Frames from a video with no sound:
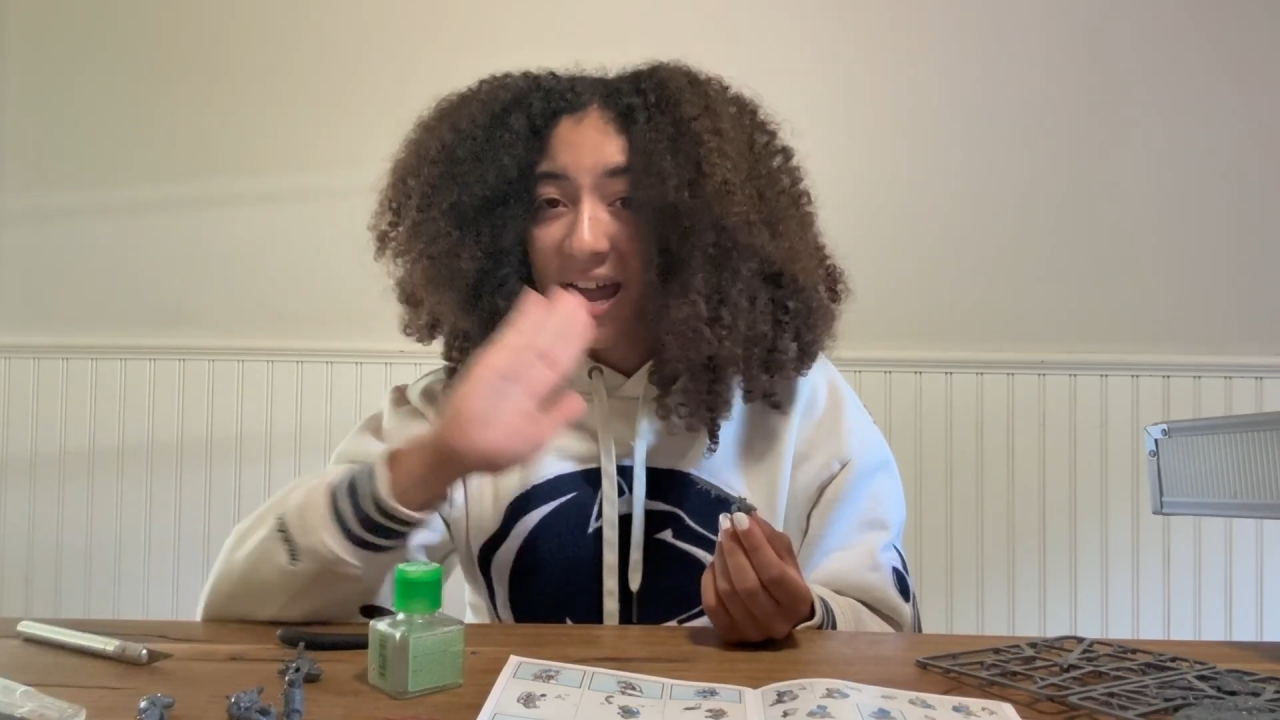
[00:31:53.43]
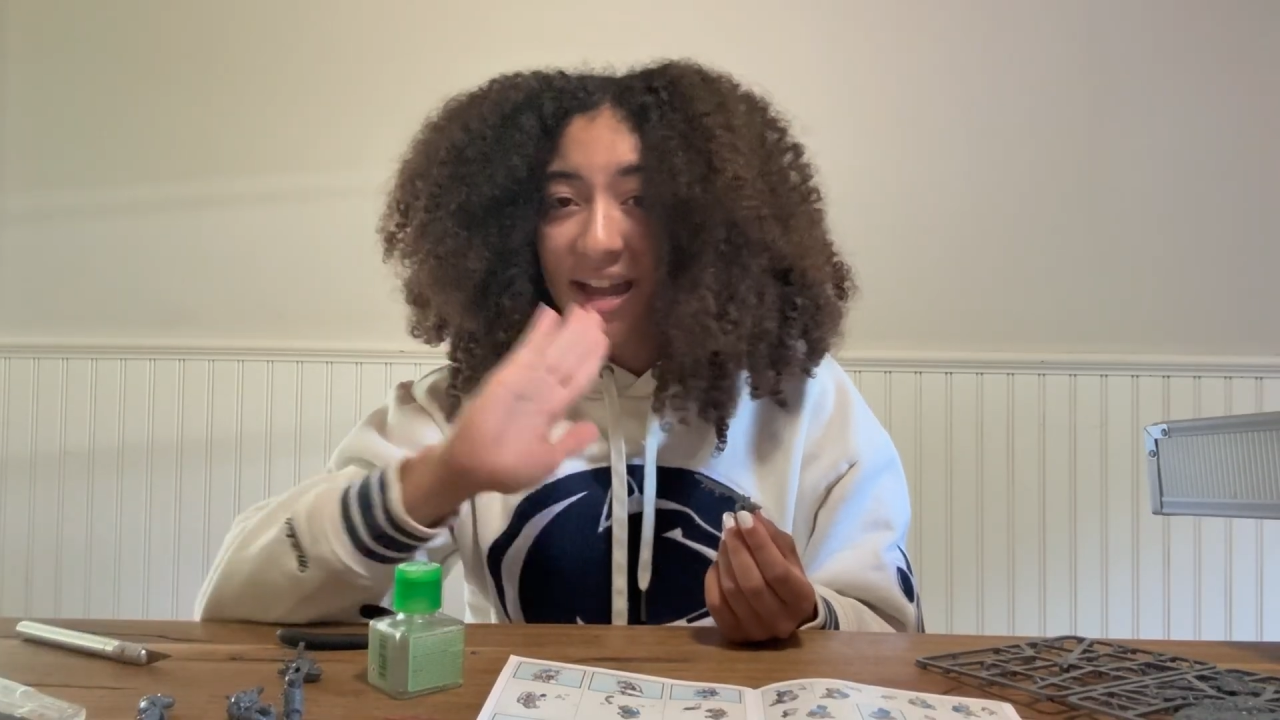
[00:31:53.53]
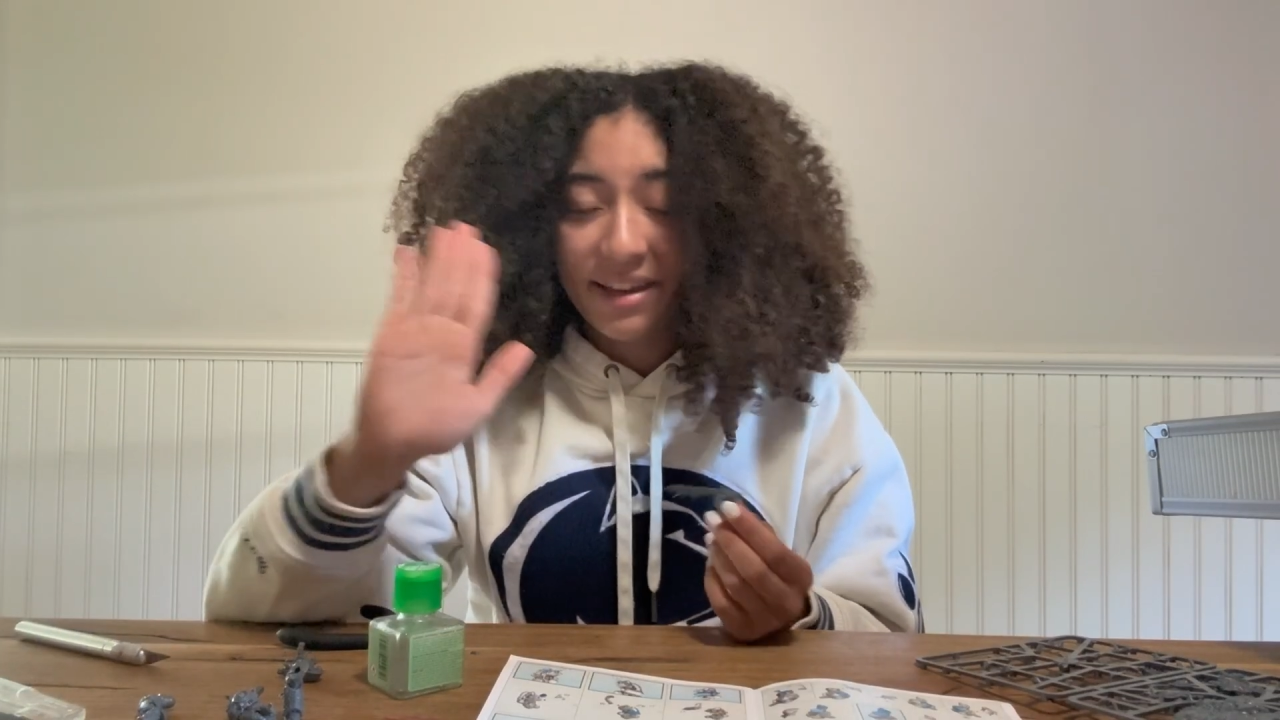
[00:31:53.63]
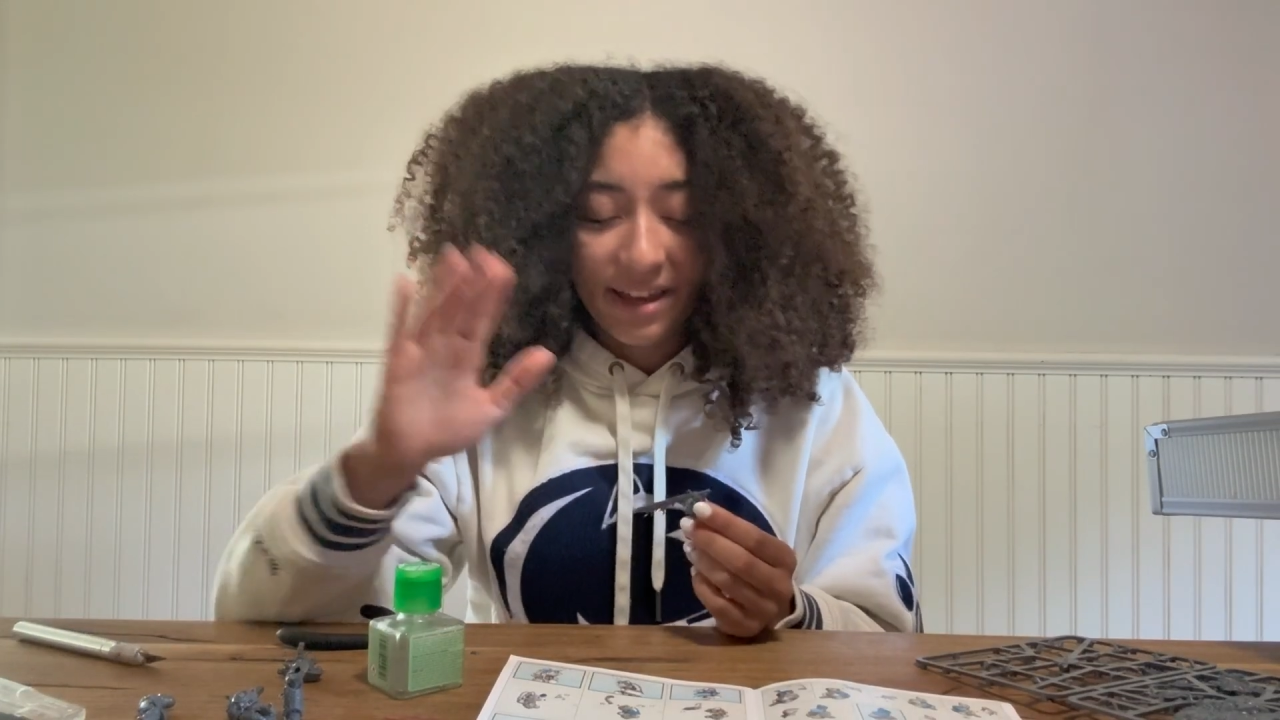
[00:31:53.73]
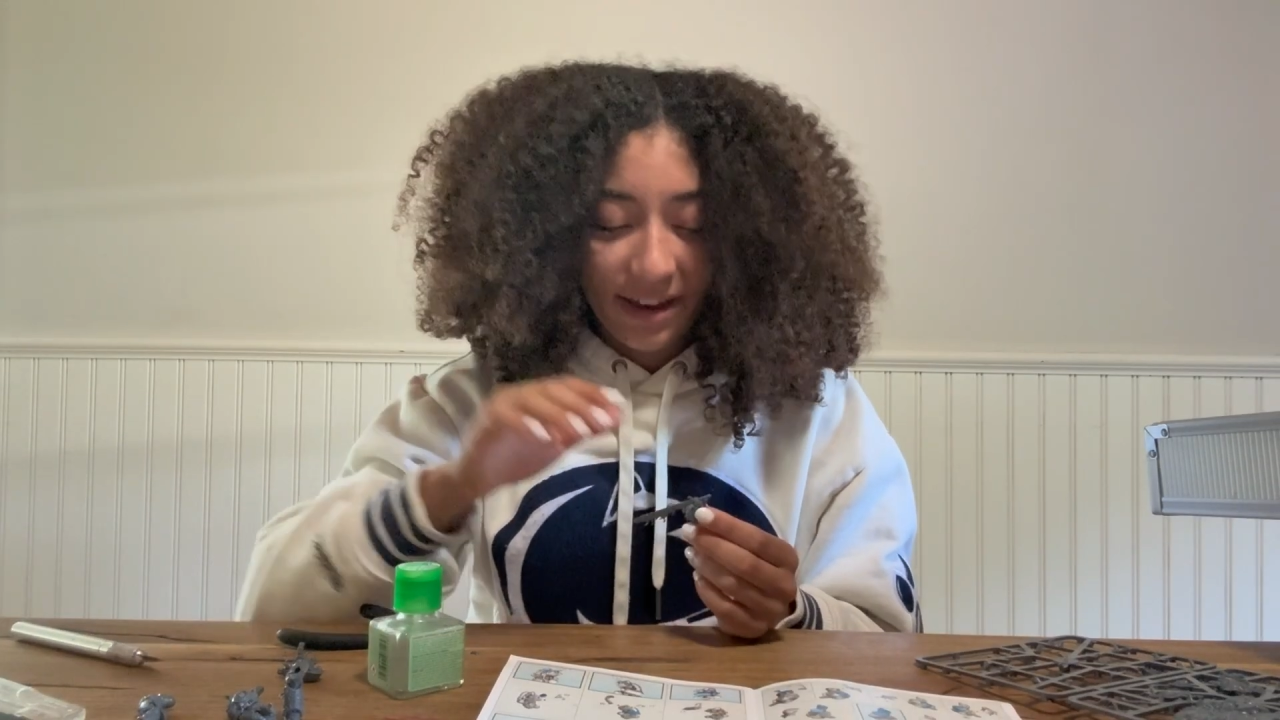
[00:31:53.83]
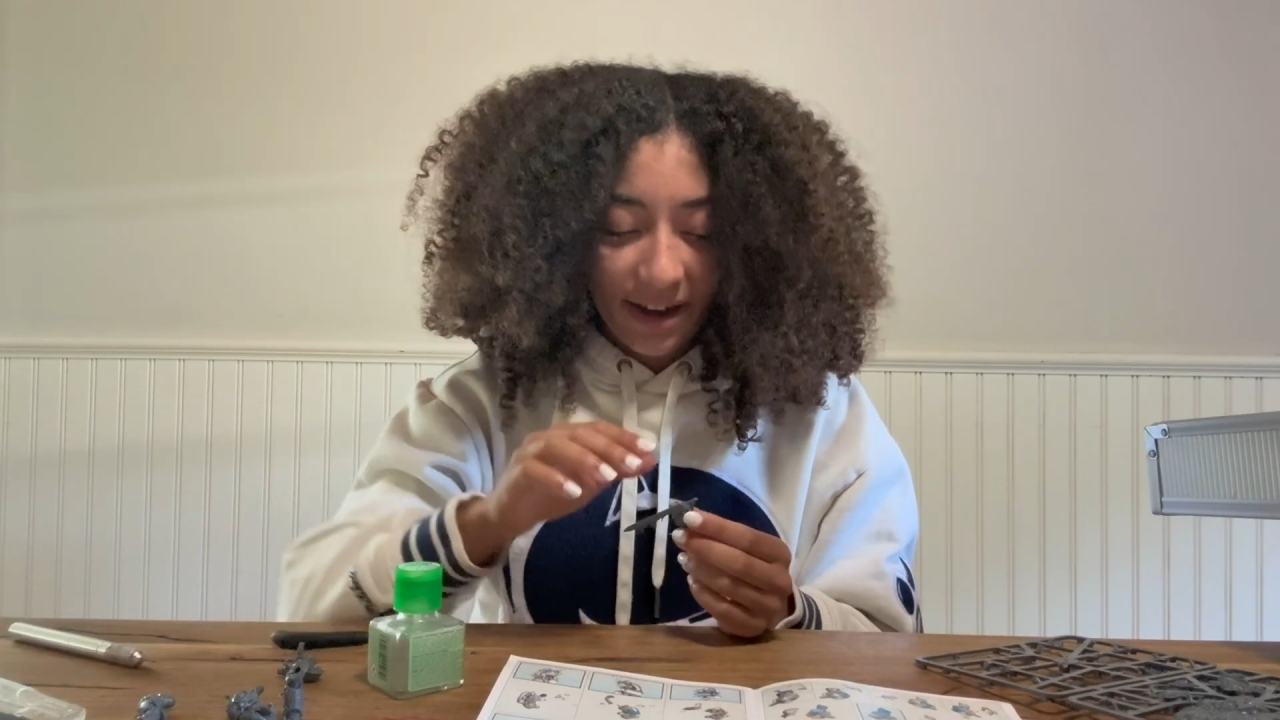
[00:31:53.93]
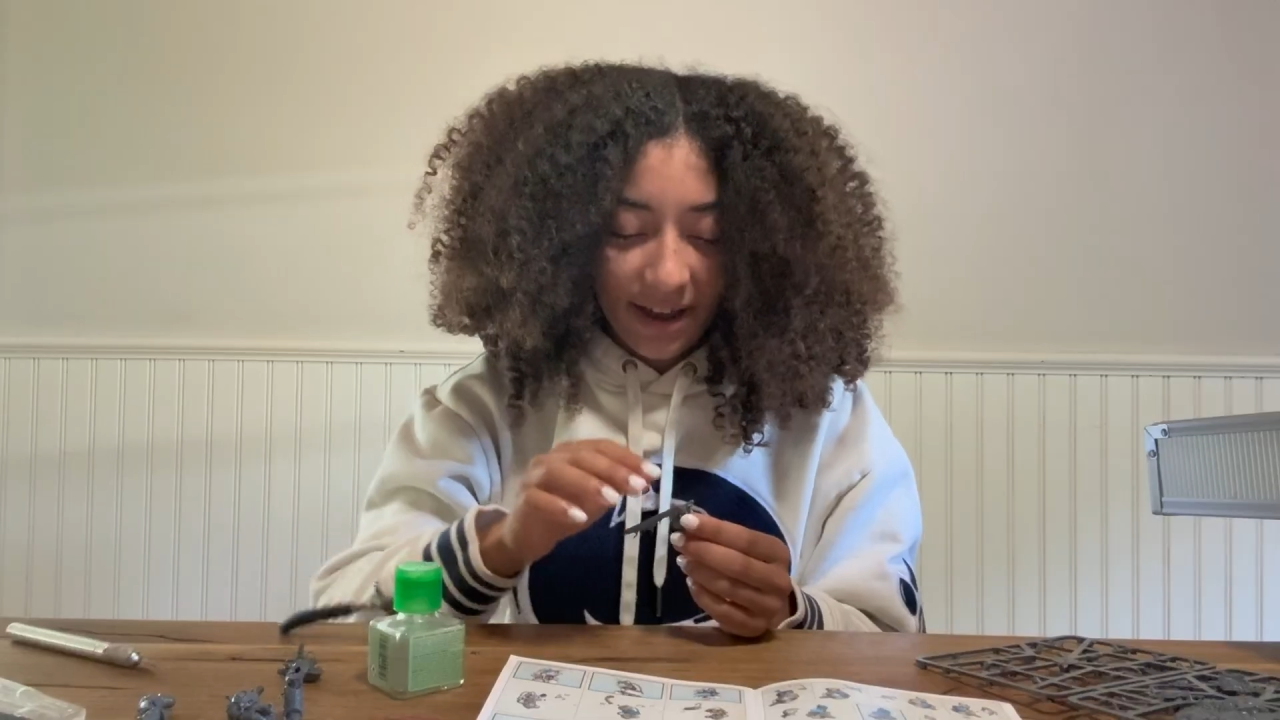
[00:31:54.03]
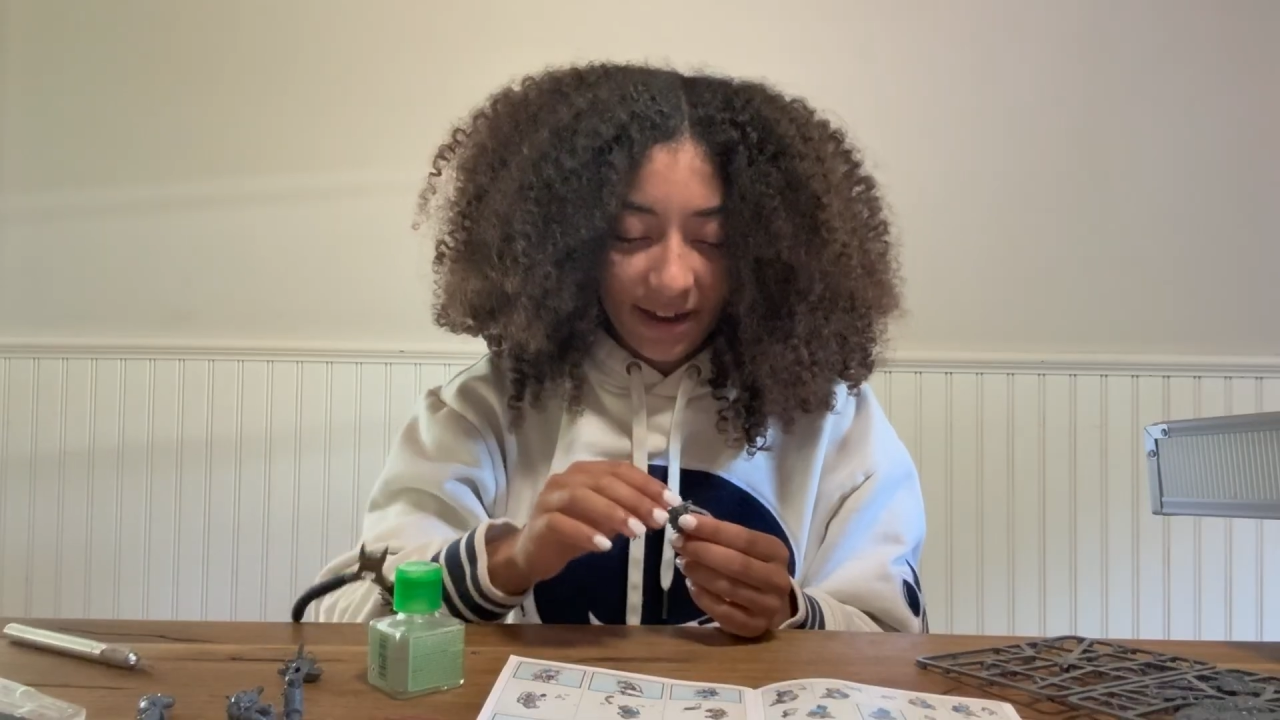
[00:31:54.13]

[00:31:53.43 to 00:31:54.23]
Again,